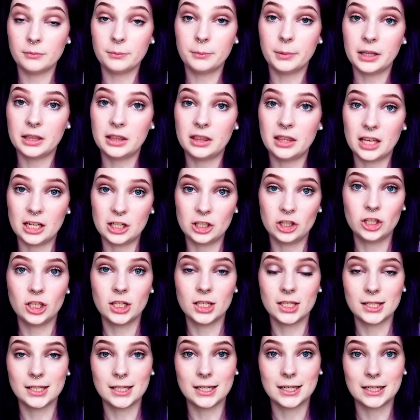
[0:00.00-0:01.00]
but that's
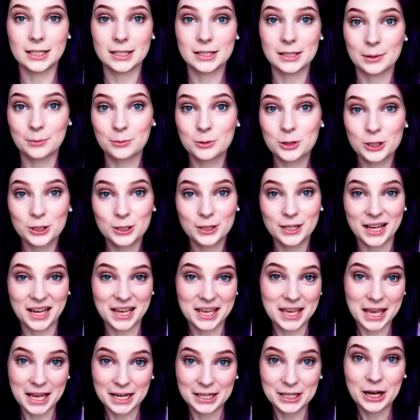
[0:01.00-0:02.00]
just an assumption. I
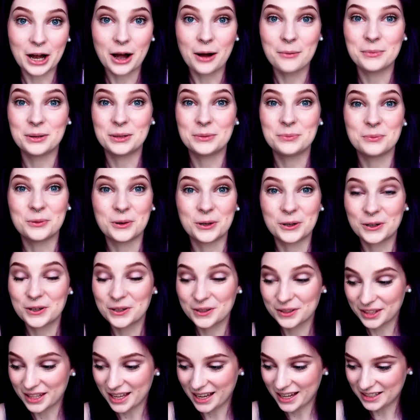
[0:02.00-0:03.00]
can't comment more
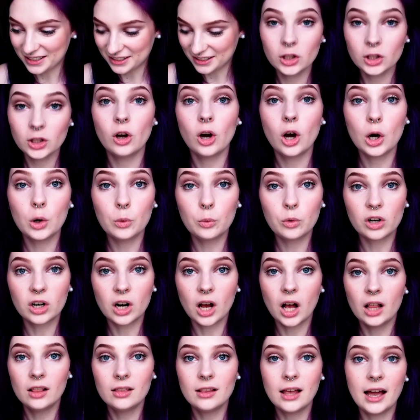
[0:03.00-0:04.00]
on that.
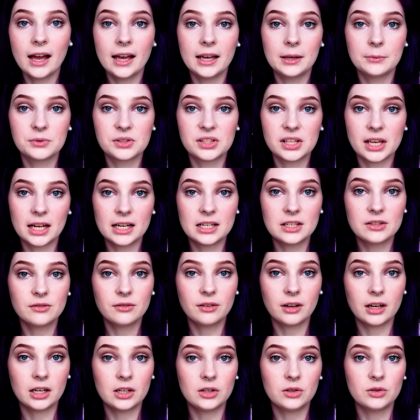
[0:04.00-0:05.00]
Overall, I am
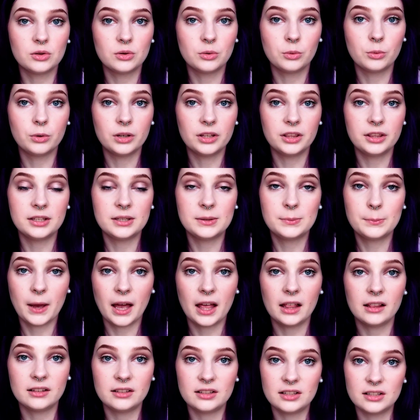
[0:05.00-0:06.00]
satisfied with this
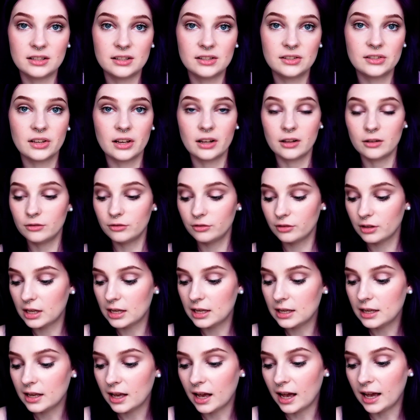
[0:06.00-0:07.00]
palette itself.
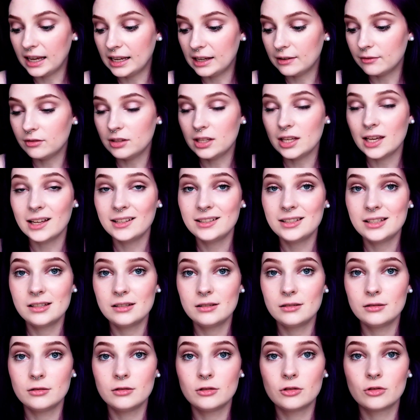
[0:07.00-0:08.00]
I have yet
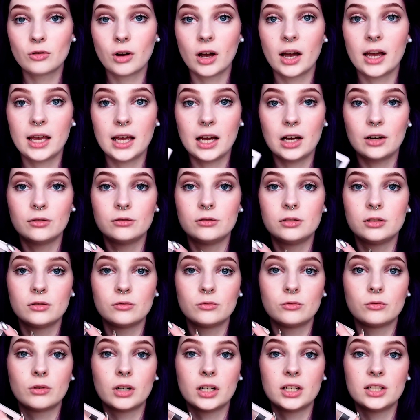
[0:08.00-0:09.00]
to try out
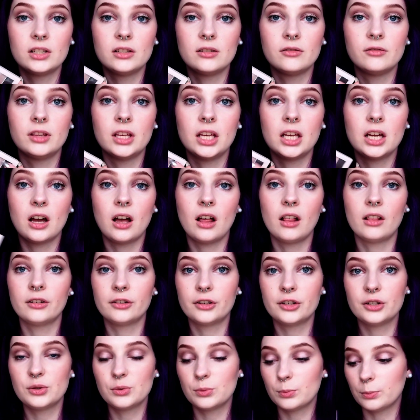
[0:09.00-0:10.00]
the rest of the
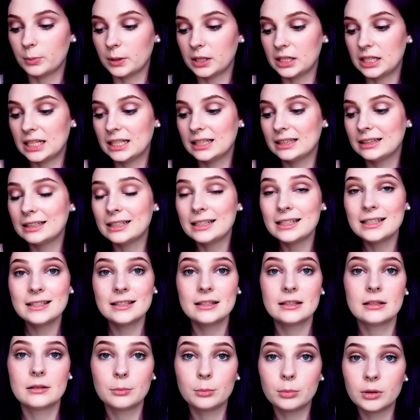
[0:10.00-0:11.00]
colors, but at
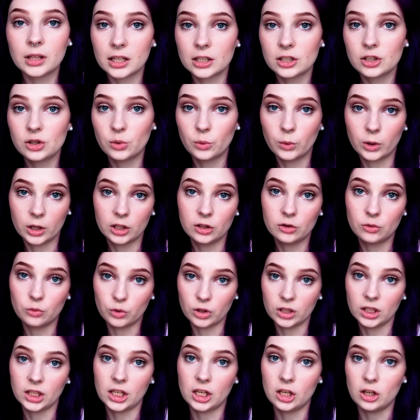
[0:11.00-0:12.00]
least the blush worked
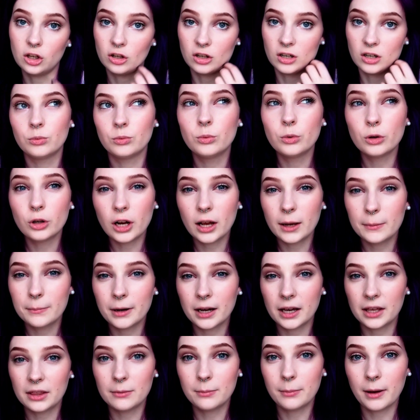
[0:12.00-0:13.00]
really good. Would I
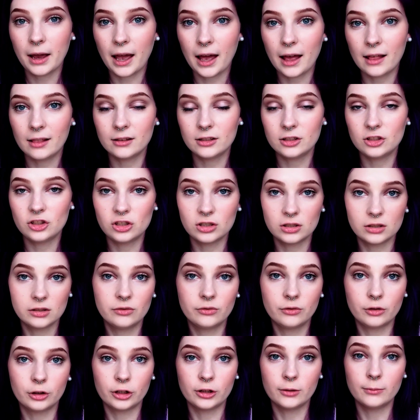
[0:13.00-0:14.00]
buy the palette just
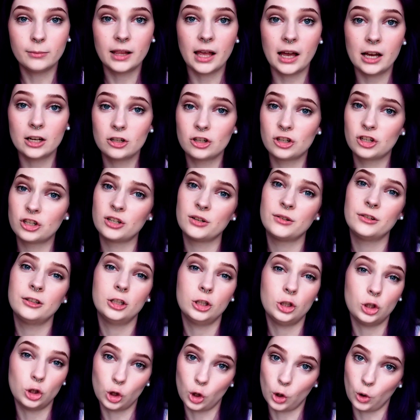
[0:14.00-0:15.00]
for the blush?
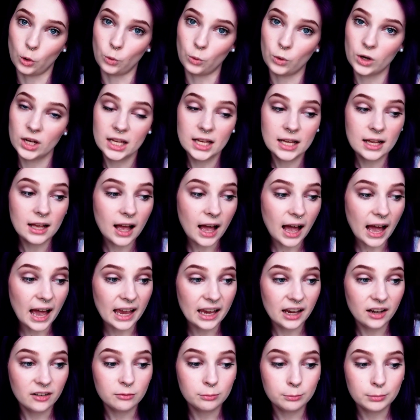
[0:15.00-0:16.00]
No. I
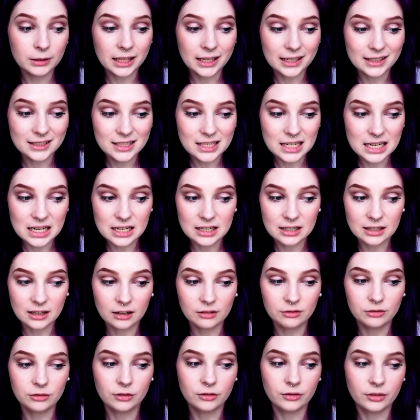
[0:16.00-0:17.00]
have plenty
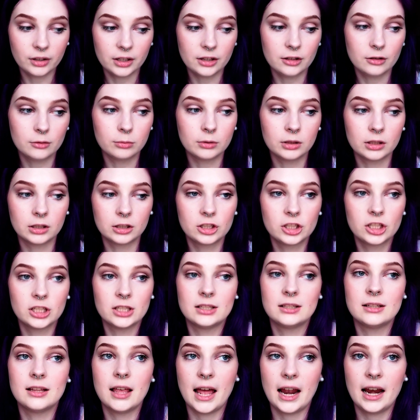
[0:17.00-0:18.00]
enough of other
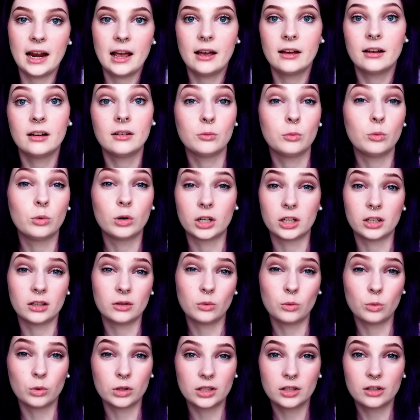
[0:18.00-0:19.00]
blushes that work
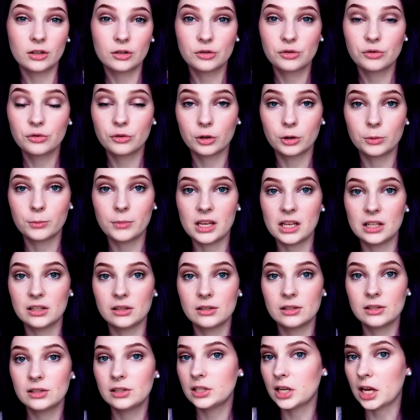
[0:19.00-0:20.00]
wonders for me and
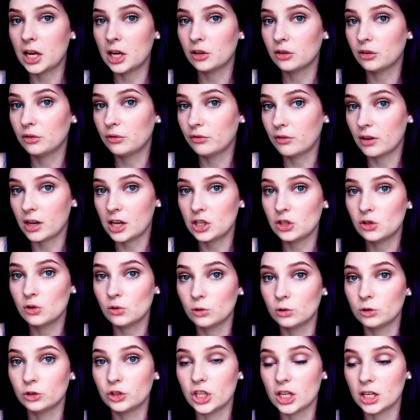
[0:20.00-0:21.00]
stay on the face
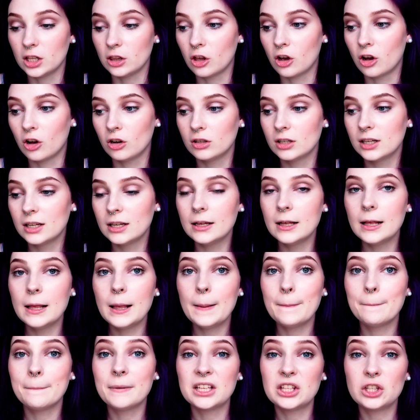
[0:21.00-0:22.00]
all day long,
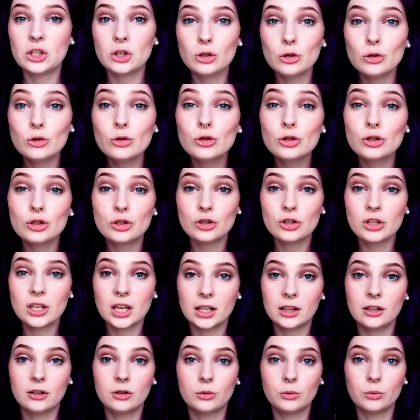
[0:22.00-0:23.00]
but used
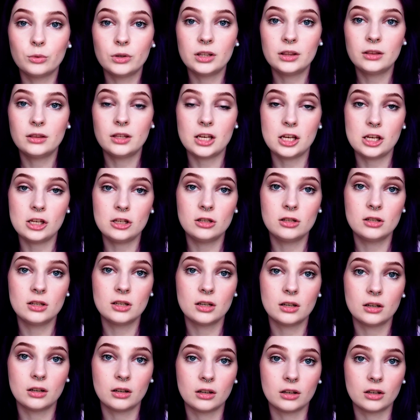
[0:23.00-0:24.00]
together with these
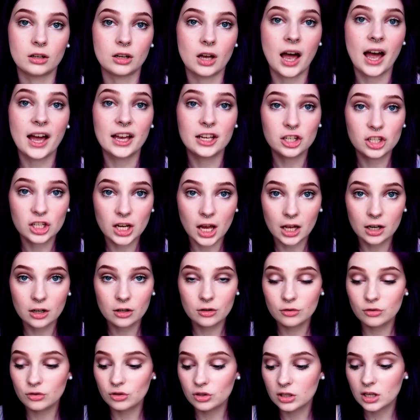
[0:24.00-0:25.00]
uh,
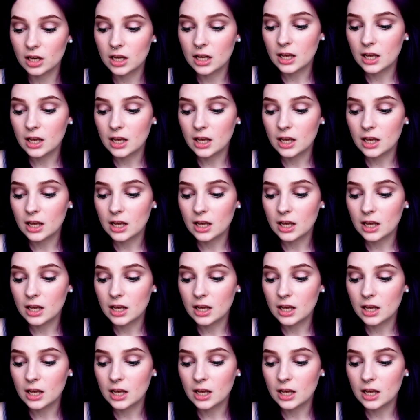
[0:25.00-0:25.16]
eyeshadows,